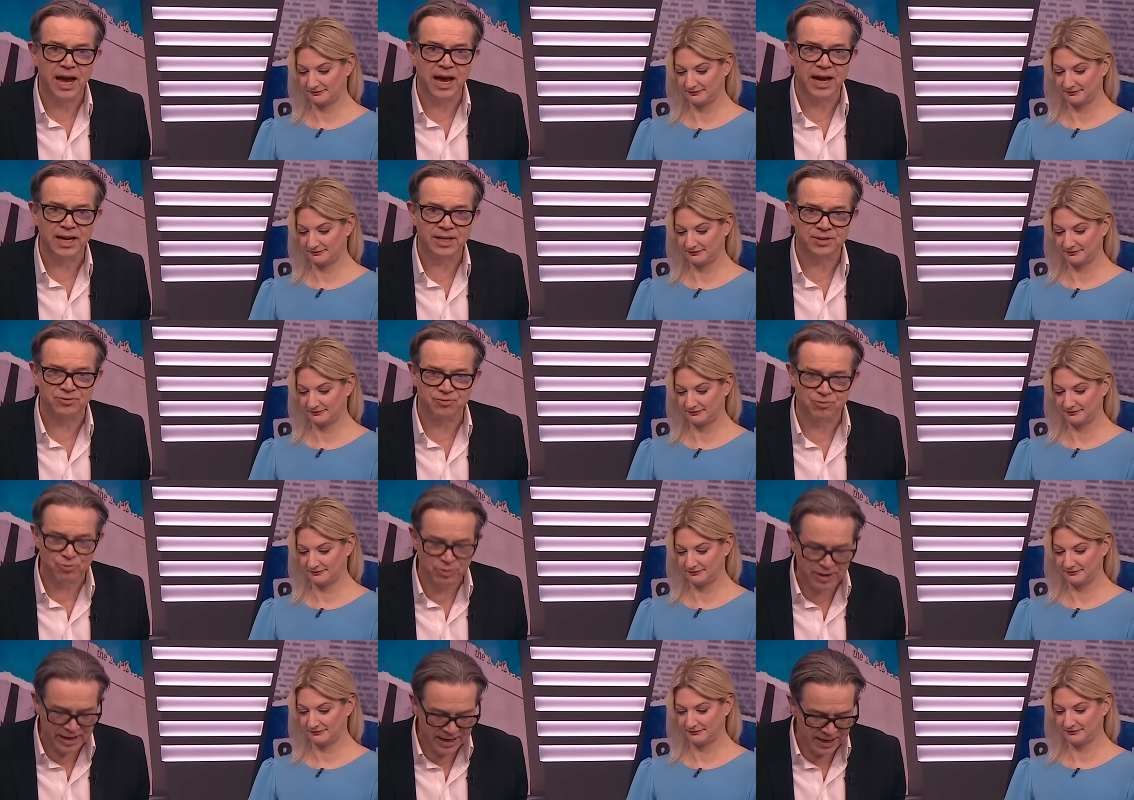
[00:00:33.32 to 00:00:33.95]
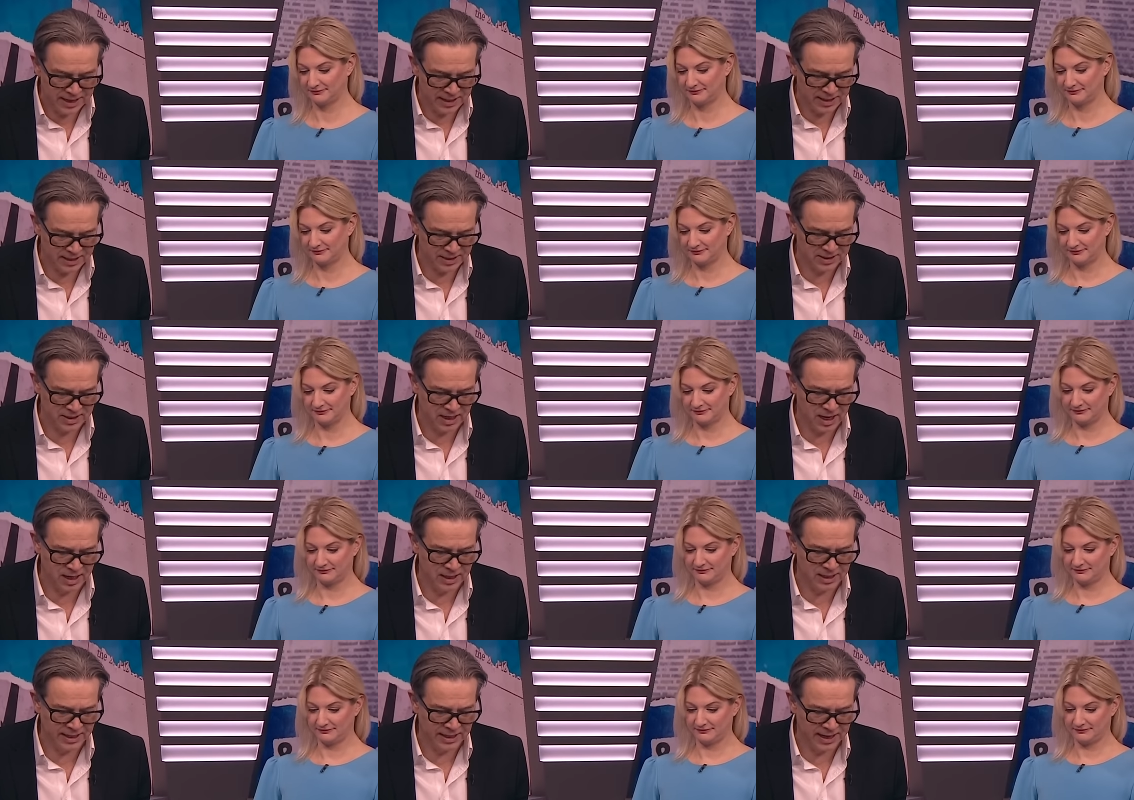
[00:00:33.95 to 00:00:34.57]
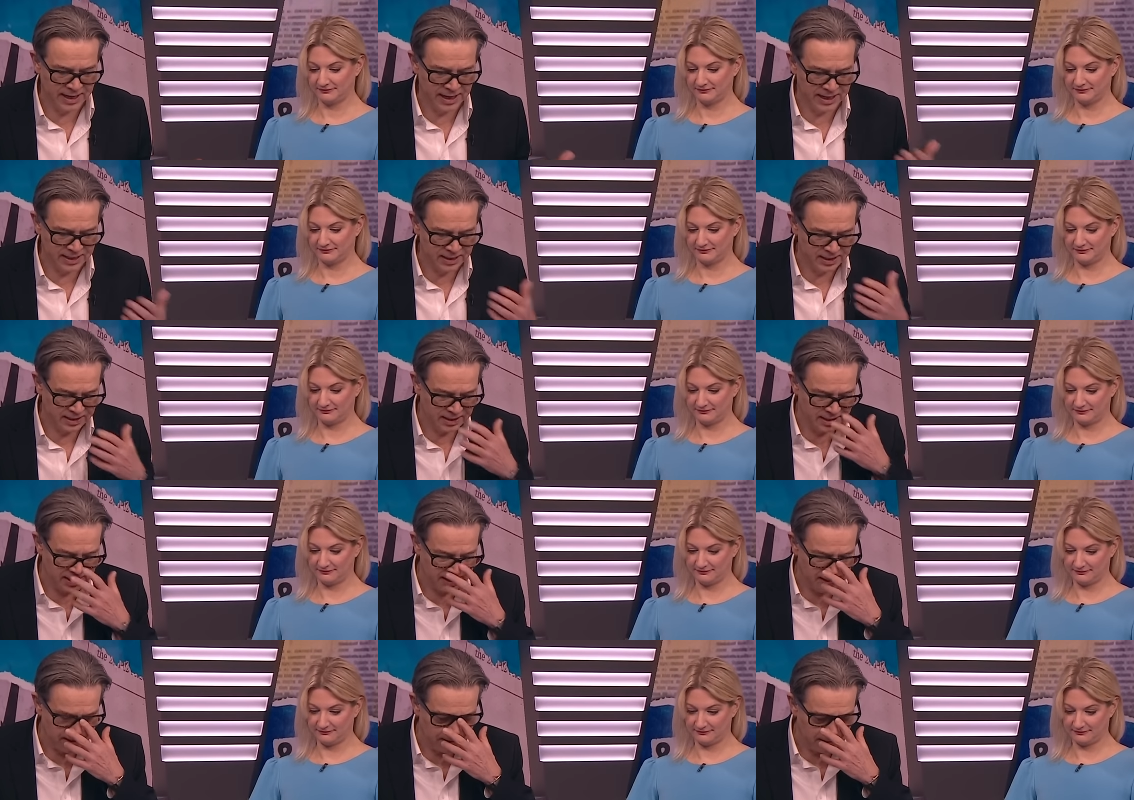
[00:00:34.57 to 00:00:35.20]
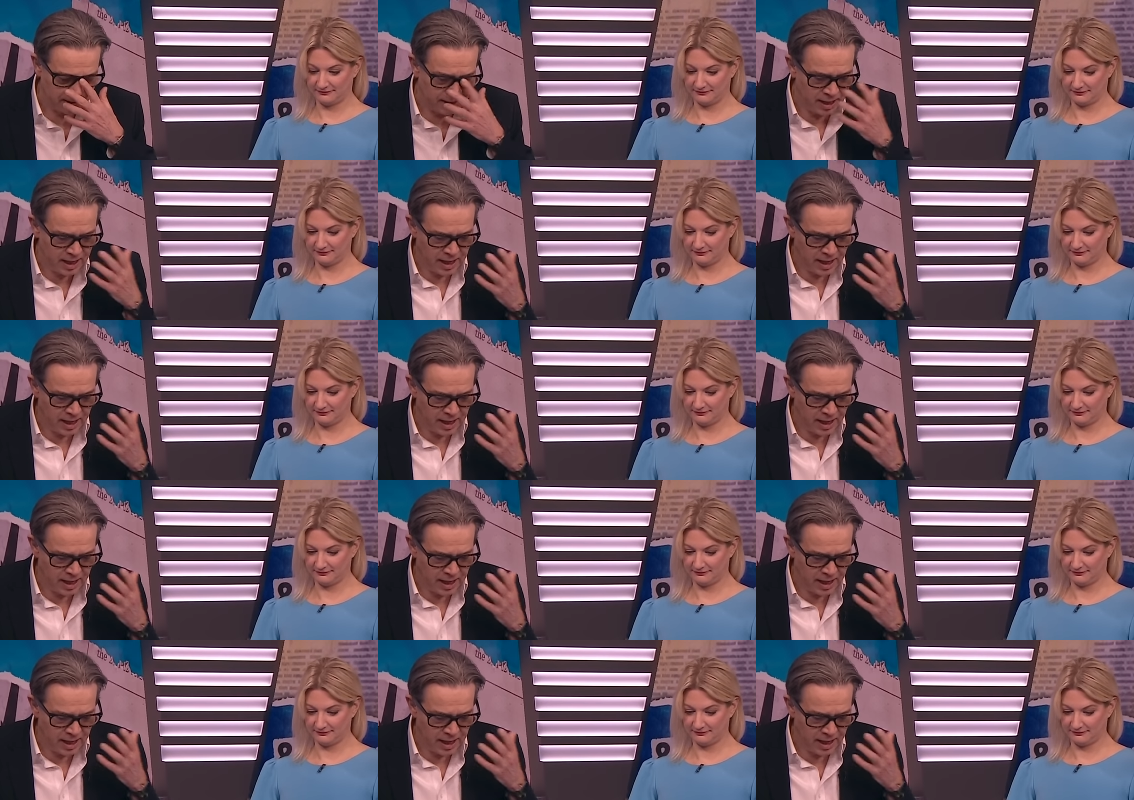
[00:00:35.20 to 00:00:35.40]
Speaker 1: has reared its ugly head again,